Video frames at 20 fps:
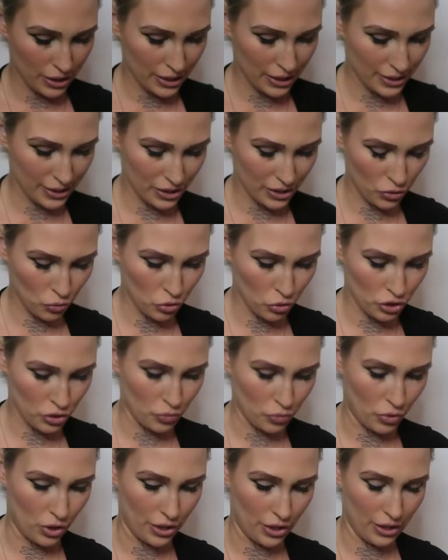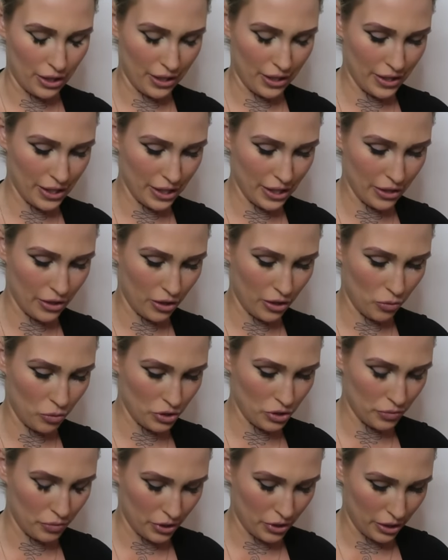Is this a wooden one? I think I got a
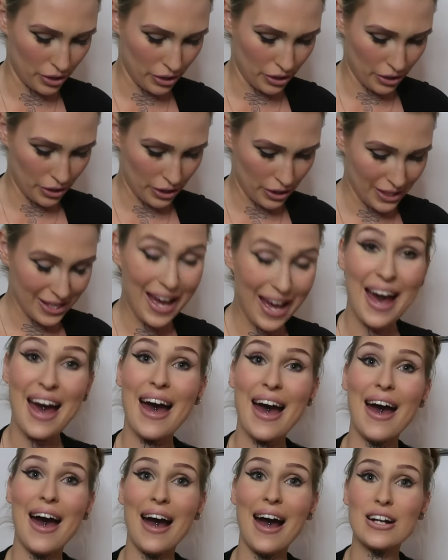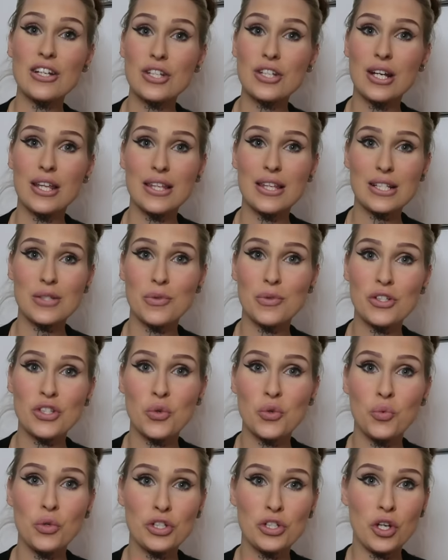wooden one. Yeah, actually this one's
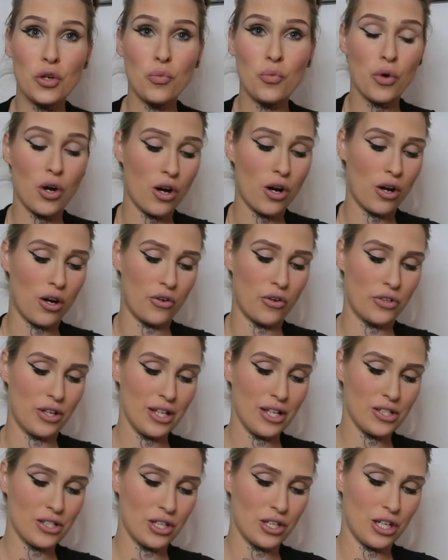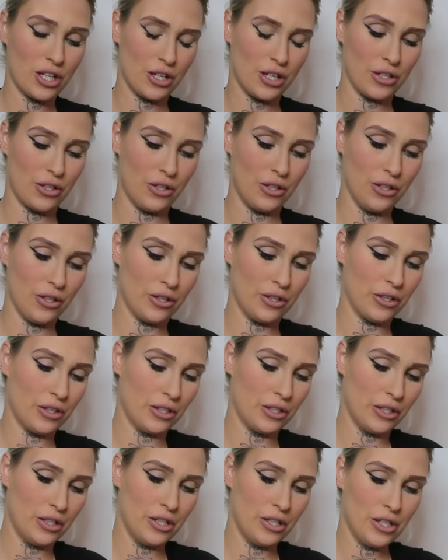a wooden one. That's cute.
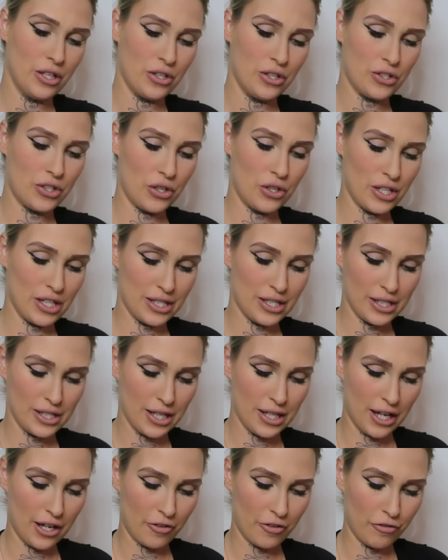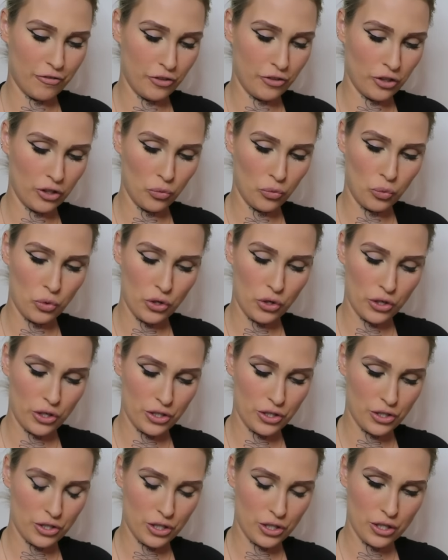So this is like full
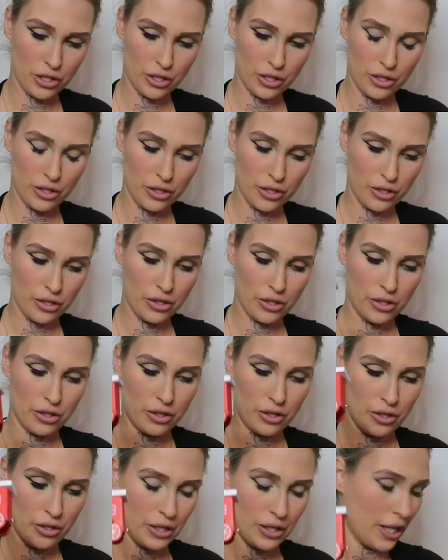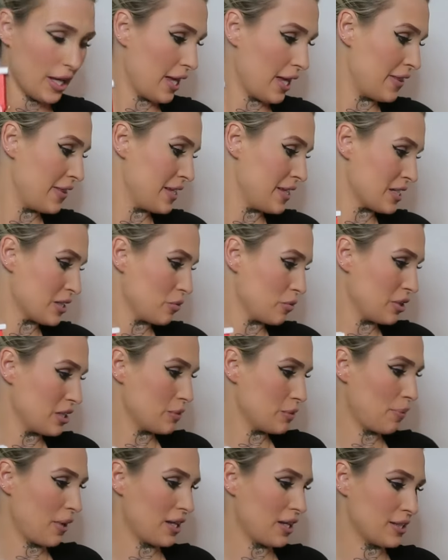wood and this one
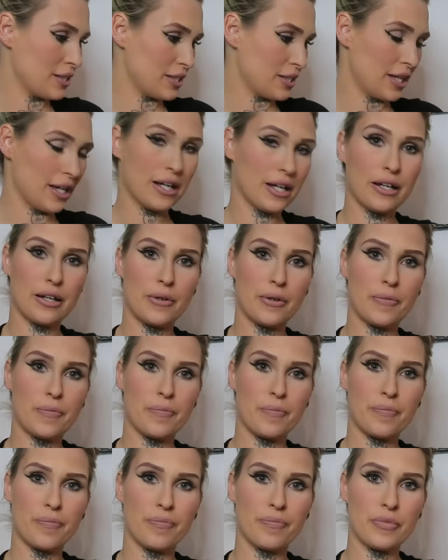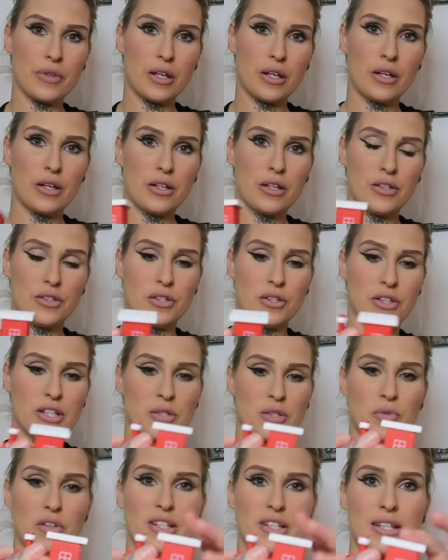is plastic. So
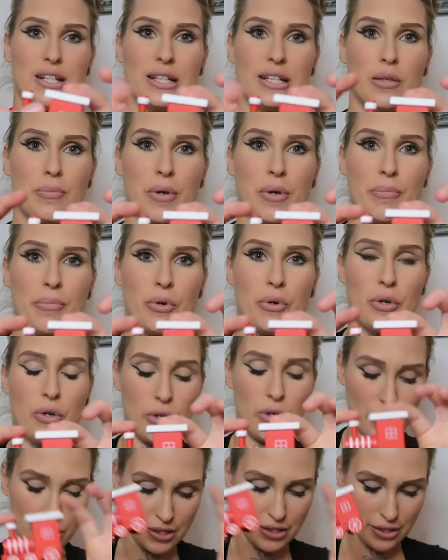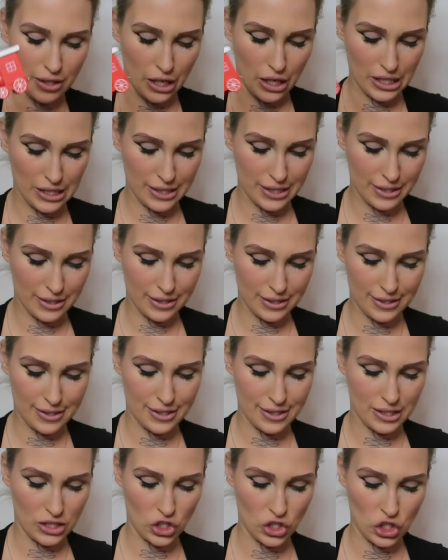this one is a little bit more
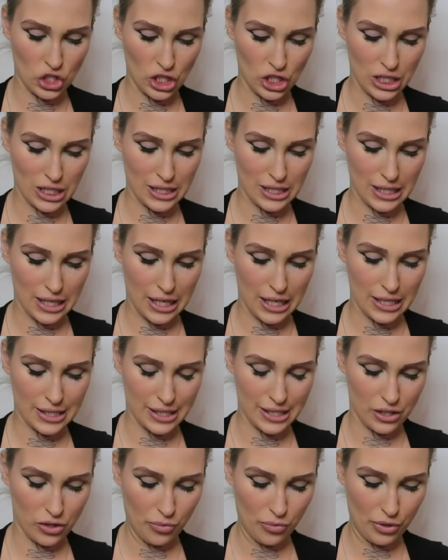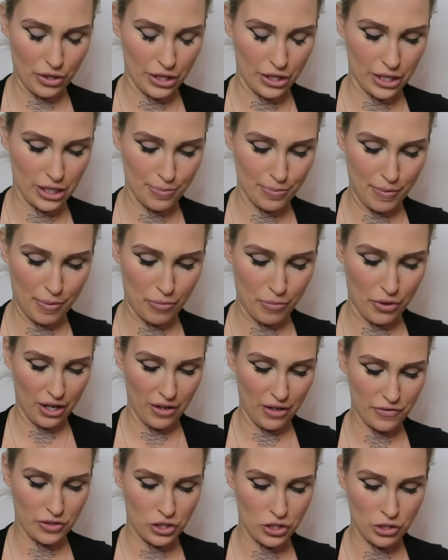sturdy, is that the word? A bit
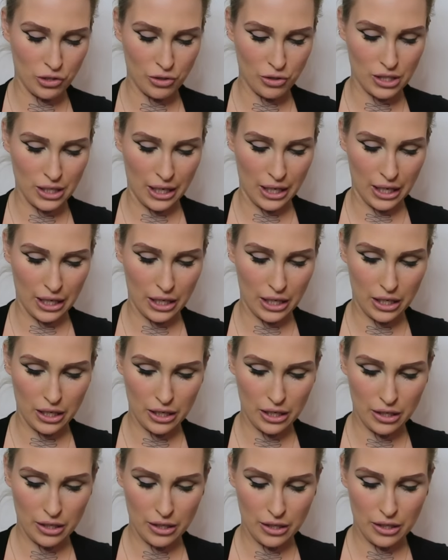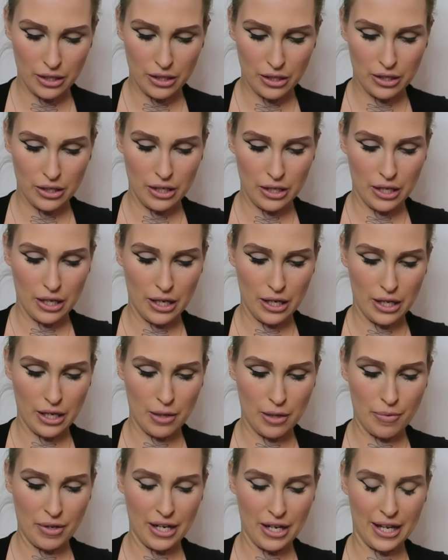heavy duty.
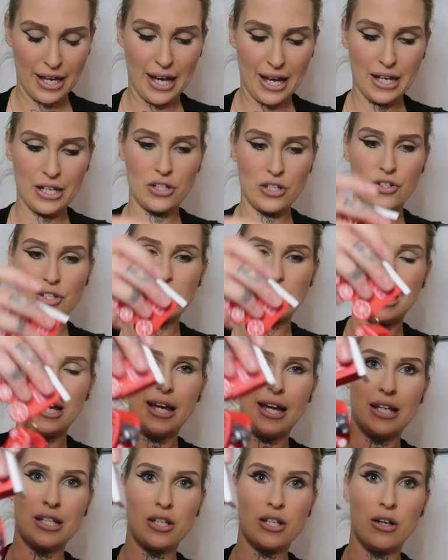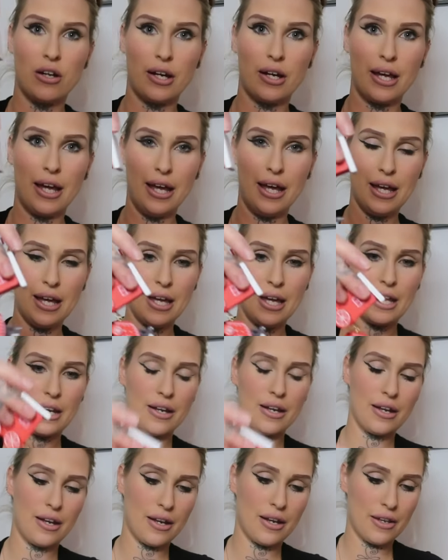And again, you just like interlock it
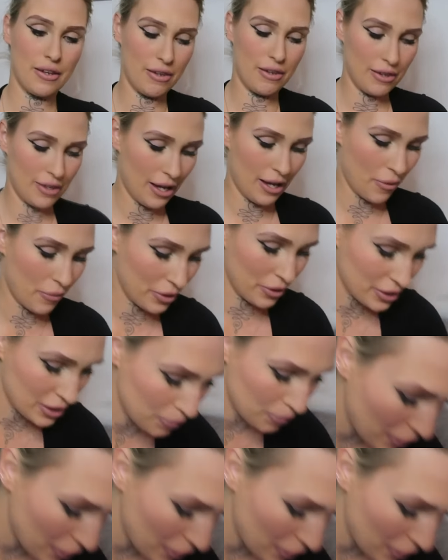in. That one's